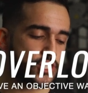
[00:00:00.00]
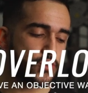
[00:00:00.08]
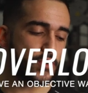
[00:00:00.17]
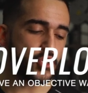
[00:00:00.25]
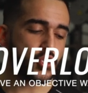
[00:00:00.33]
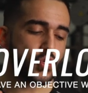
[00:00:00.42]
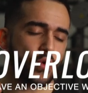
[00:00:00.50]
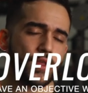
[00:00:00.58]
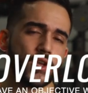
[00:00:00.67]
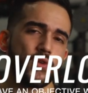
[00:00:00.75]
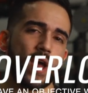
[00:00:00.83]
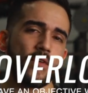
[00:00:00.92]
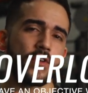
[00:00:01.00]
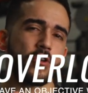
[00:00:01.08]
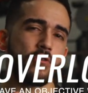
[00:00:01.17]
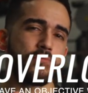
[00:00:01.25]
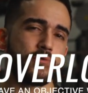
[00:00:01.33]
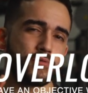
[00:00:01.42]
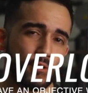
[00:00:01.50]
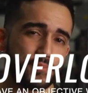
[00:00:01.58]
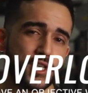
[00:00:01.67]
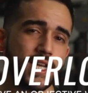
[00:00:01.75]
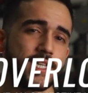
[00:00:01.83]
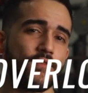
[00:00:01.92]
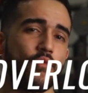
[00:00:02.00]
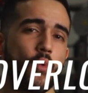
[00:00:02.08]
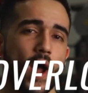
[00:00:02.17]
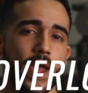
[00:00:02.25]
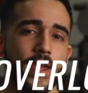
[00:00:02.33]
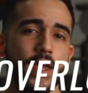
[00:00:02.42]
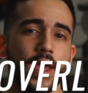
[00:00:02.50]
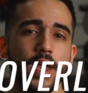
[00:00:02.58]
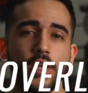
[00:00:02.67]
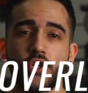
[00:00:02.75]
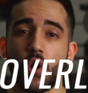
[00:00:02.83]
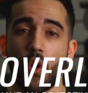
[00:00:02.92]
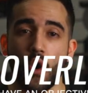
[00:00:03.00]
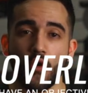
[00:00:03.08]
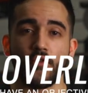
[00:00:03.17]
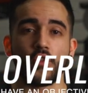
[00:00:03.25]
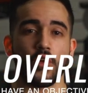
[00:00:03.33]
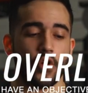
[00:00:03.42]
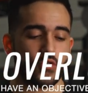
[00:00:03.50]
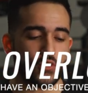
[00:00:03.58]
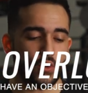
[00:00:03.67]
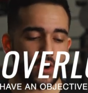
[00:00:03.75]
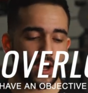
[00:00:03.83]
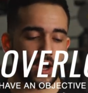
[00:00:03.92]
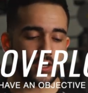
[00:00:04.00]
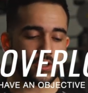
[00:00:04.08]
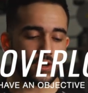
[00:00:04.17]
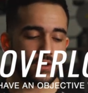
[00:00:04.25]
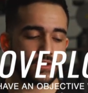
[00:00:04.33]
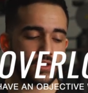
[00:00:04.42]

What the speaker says: to ensure that you have an objective way to overload your cardio.